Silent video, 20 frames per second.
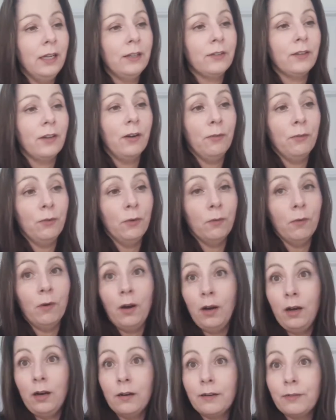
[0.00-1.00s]
So I thought, right,
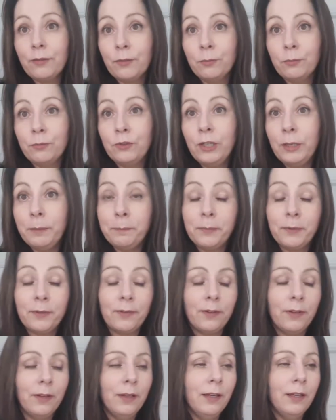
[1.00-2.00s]
I'll have some
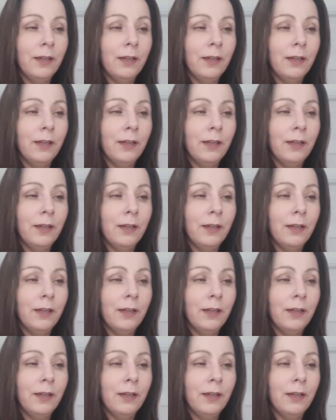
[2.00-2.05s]
chips